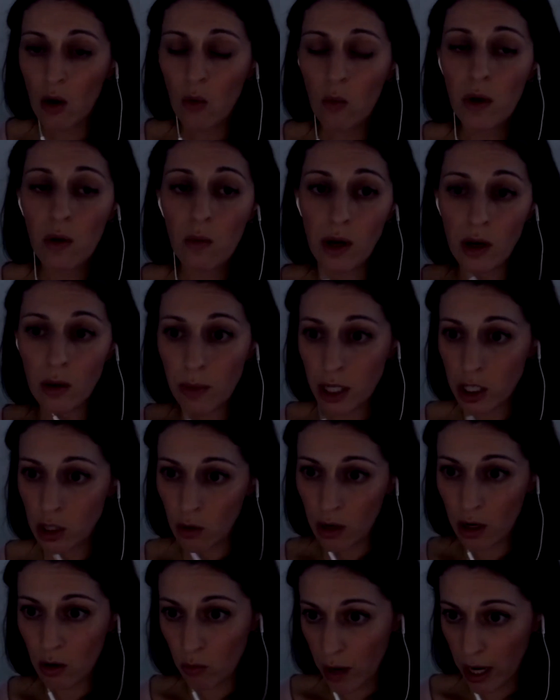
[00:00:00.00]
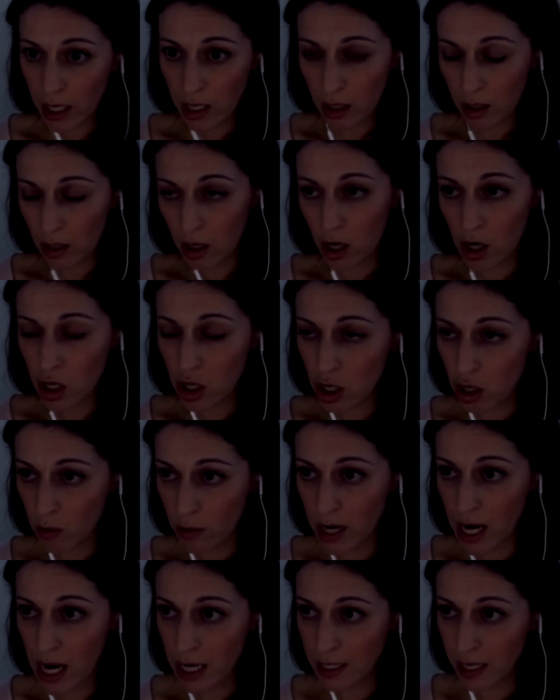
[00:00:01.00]
We will be doing regular
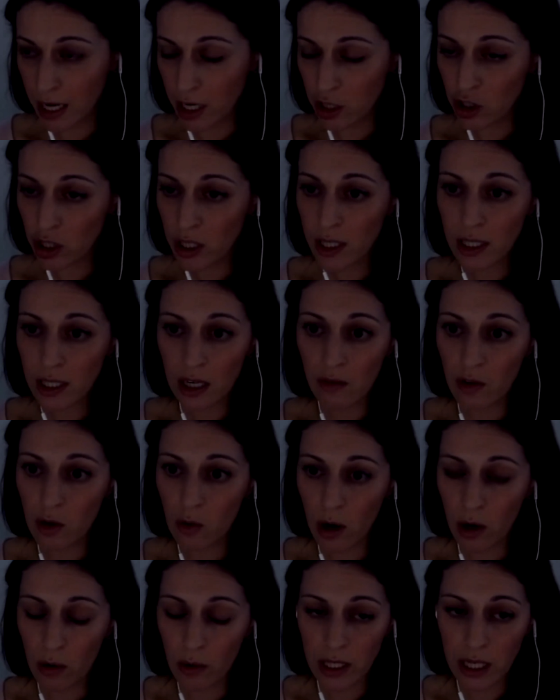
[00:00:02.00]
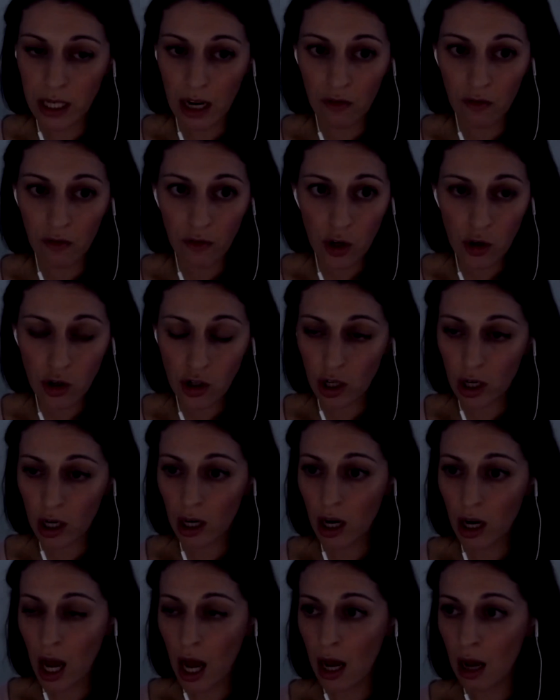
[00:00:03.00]
Q&A sessions, and if you want to attend
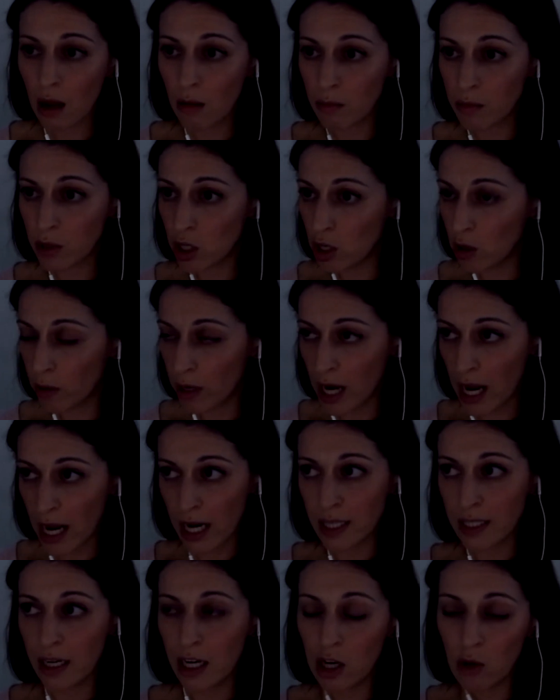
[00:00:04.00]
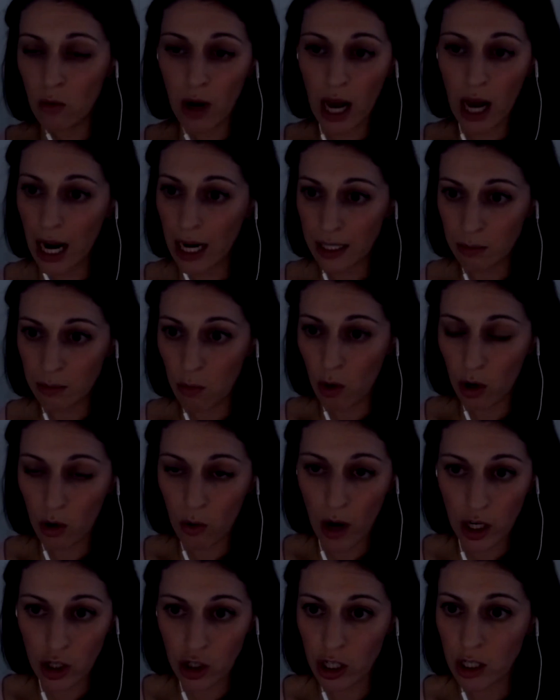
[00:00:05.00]
future Q&As and you want to ask more
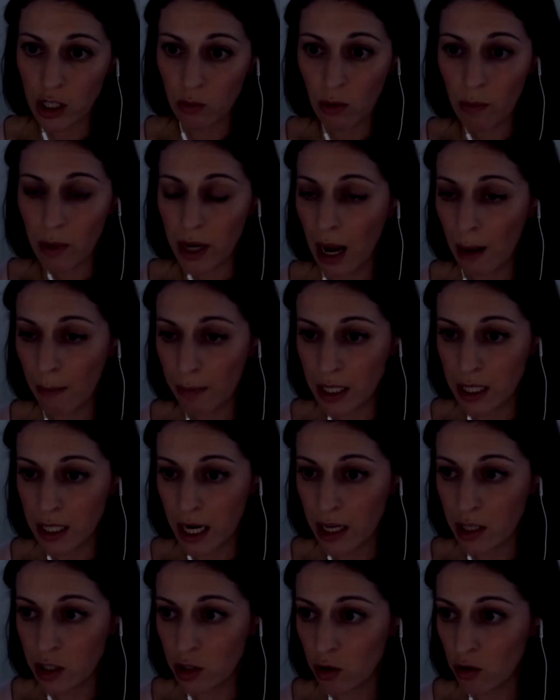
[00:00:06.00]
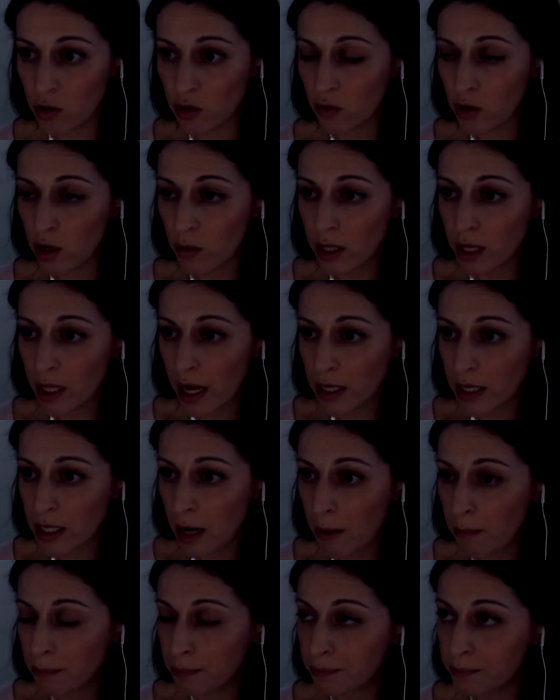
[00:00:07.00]
questions, we'll be happy to answer those for you at that
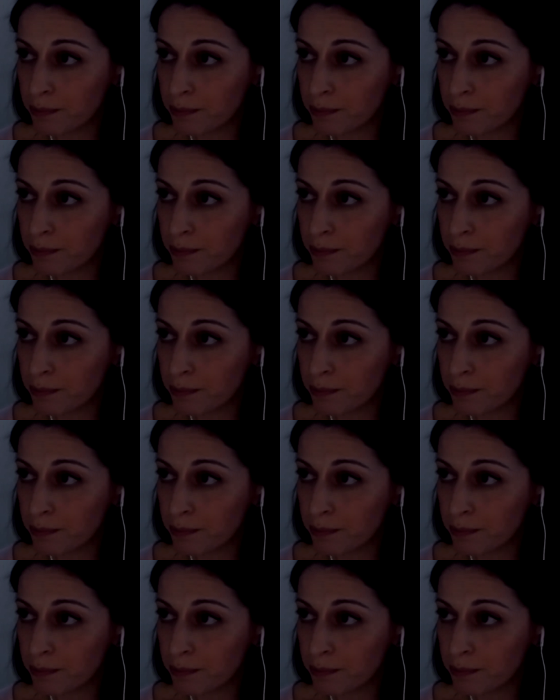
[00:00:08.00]
time.